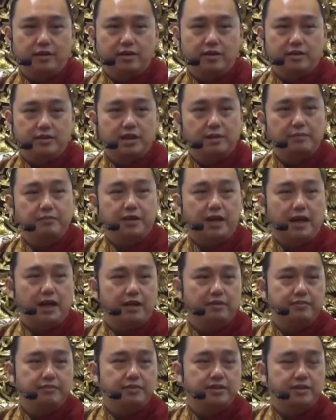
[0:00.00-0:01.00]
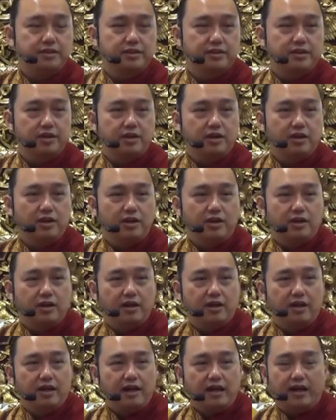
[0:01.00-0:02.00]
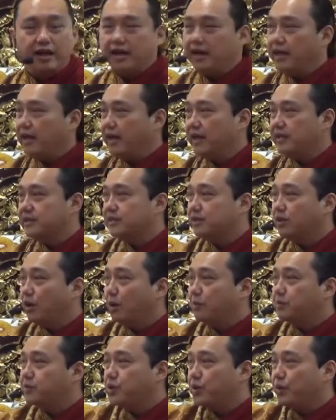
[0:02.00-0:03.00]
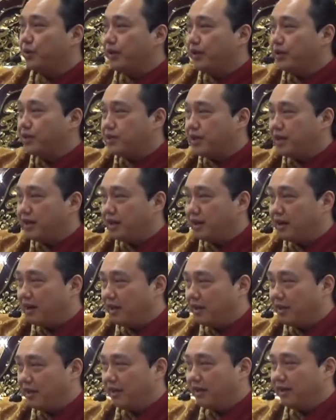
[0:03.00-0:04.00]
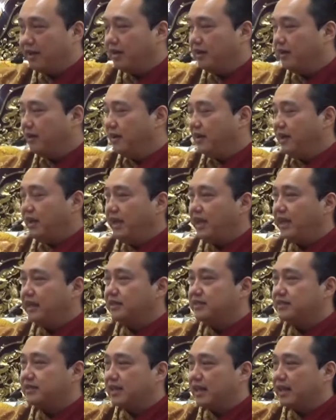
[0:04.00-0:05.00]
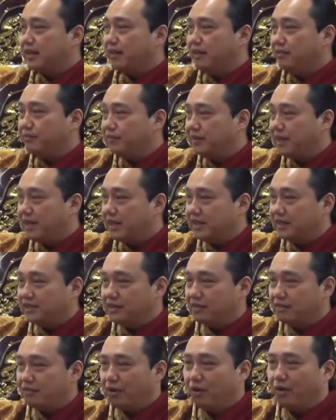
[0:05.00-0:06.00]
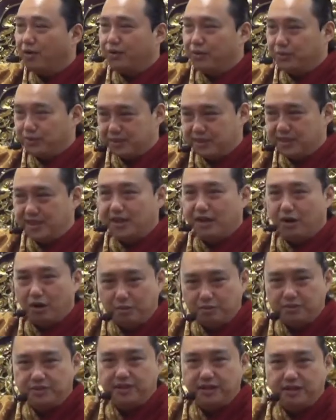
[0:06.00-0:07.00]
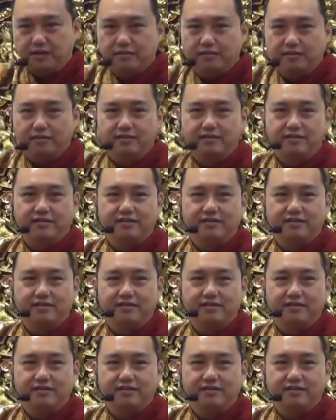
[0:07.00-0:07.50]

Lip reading: Sometimes, as the obscuration clear, inside, if there is a rock, you see an obstacle.